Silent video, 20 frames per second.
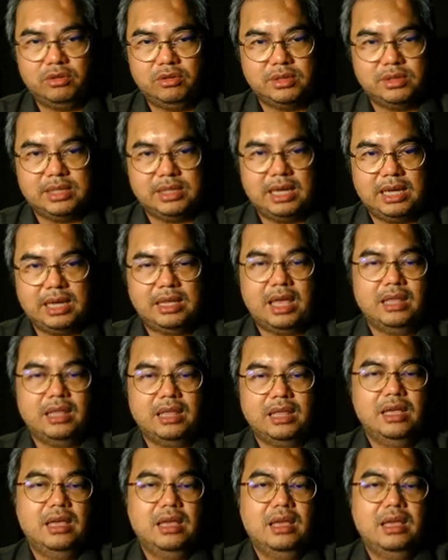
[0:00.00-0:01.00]
to say
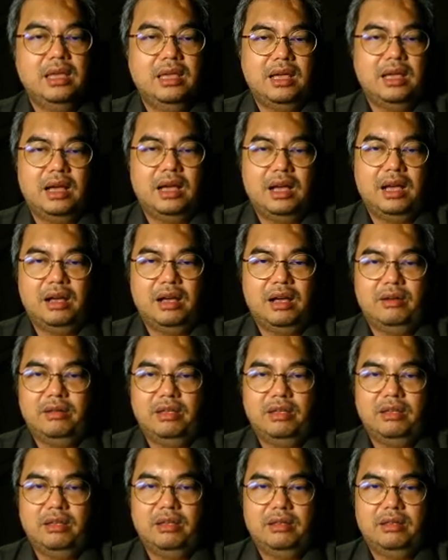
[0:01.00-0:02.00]
that uh,
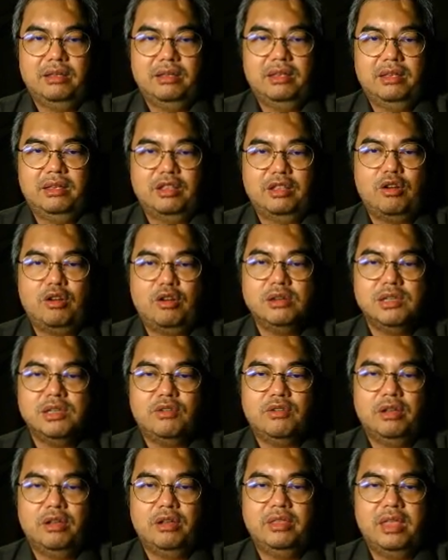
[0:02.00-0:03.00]
the course
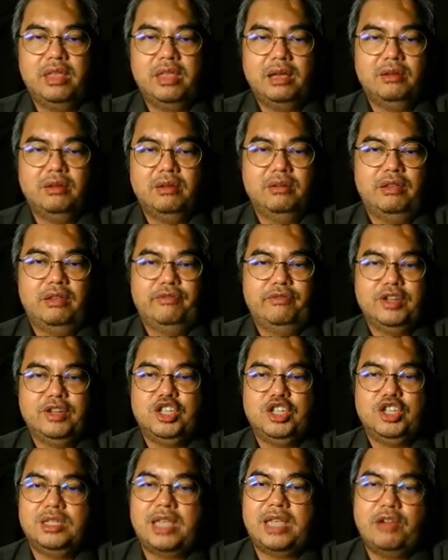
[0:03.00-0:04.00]
of conduct, if
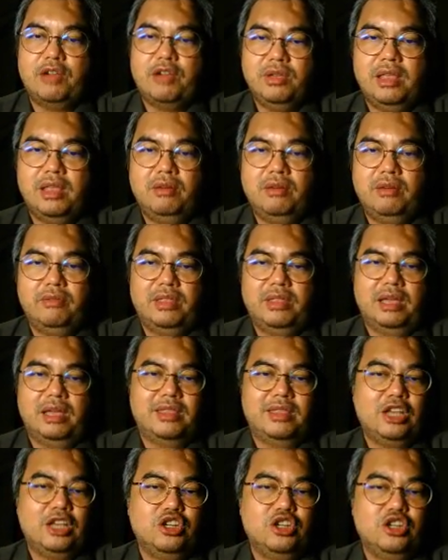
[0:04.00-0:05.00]
which is carried out with the
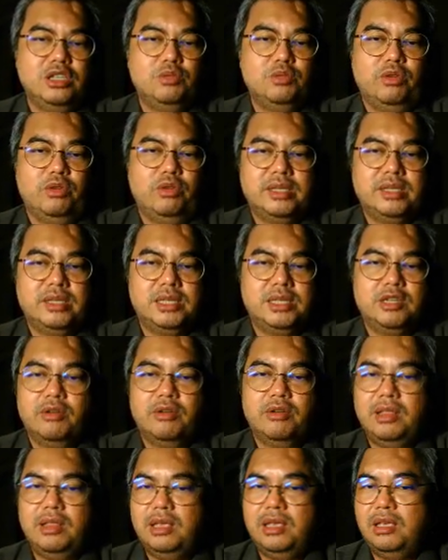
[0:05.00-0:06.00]
intentions, would
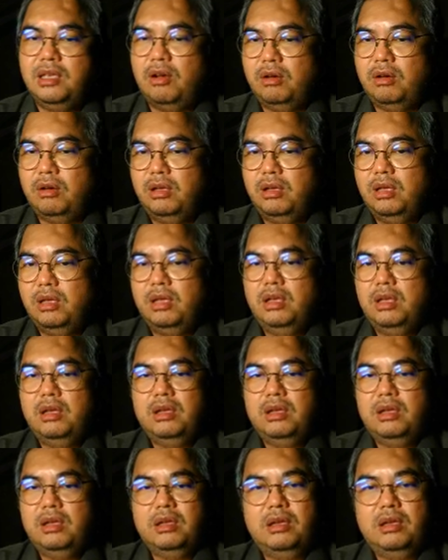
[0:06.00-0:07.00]
necessarily
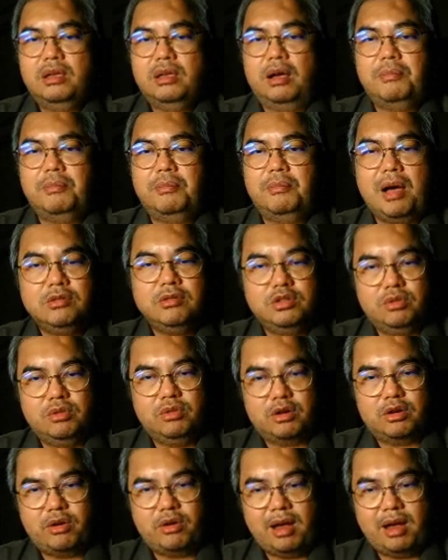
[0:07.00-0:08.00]
amount
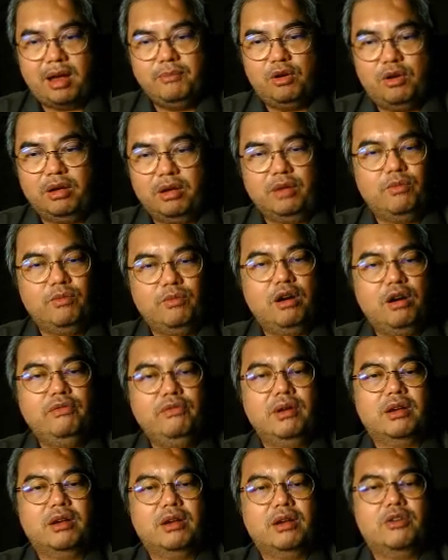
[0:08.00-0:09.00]
to a crime or
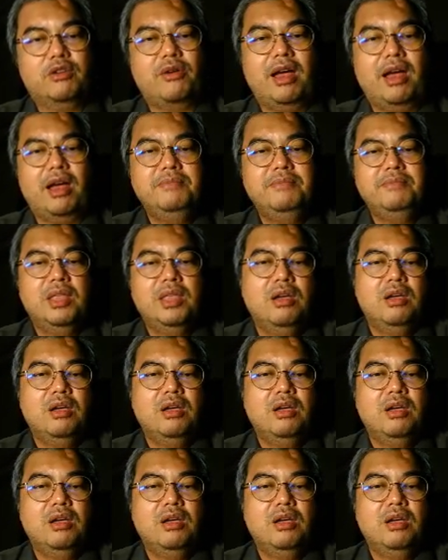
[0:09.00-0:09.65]
involve a crime,